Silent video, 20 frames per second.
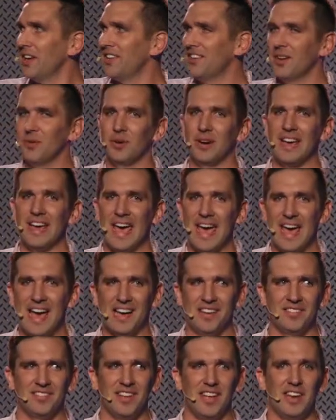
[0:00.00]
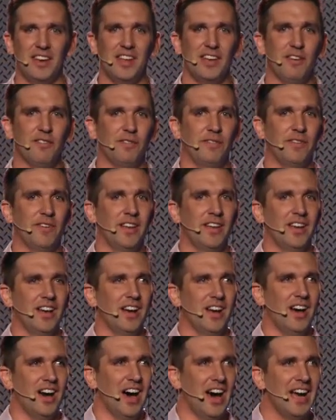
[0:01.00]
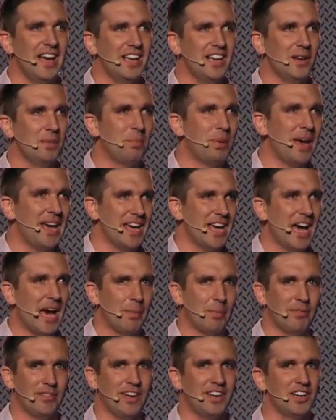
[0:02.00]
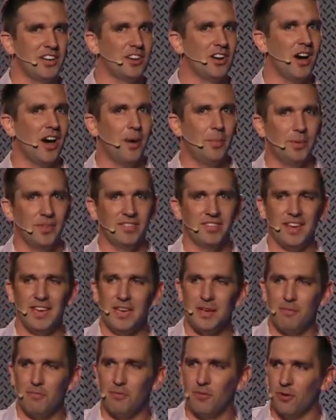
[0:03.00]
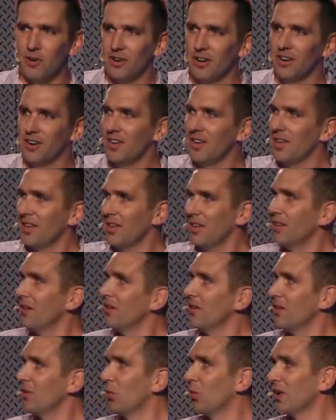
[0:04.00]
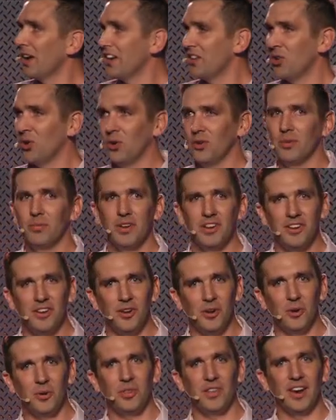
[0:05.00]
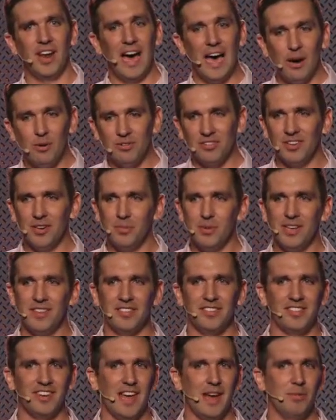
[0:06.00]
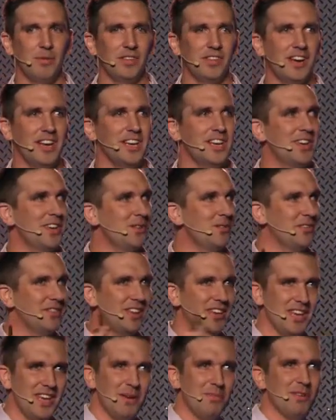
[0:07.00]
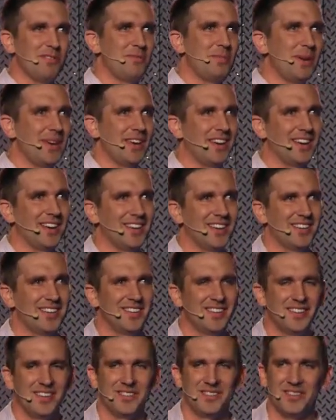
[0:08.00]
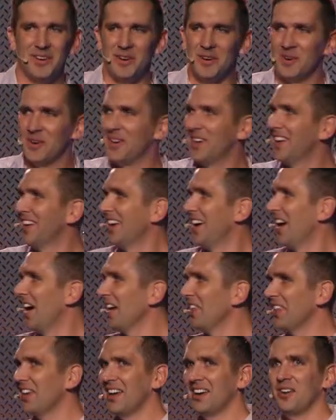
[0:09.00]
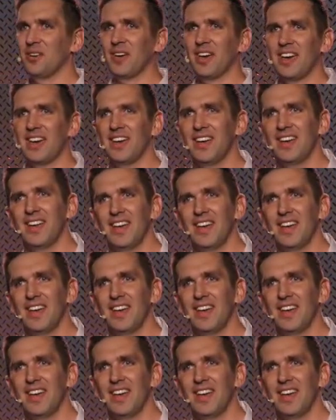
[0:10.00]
done what I asked, and if I didn't pay up, if I didn't compensate him for what I told him to do, then I was going to be the scammer that I accused him of being. So I thought, okay,